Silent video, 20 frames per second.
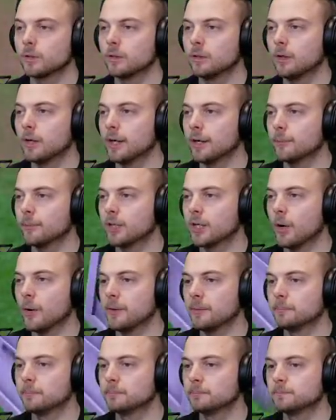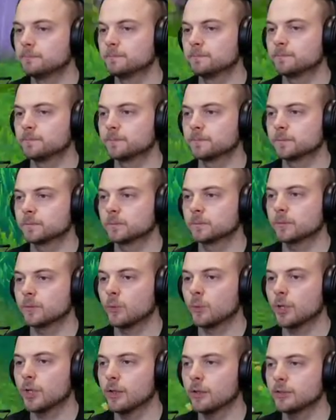Alright, we're going.
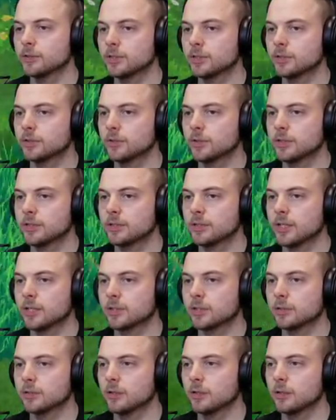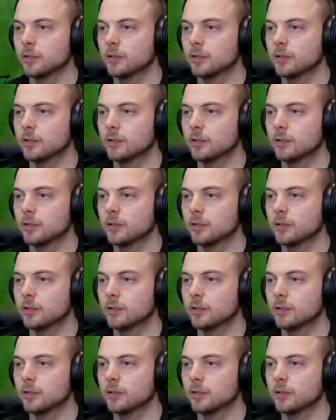We're going to the train station.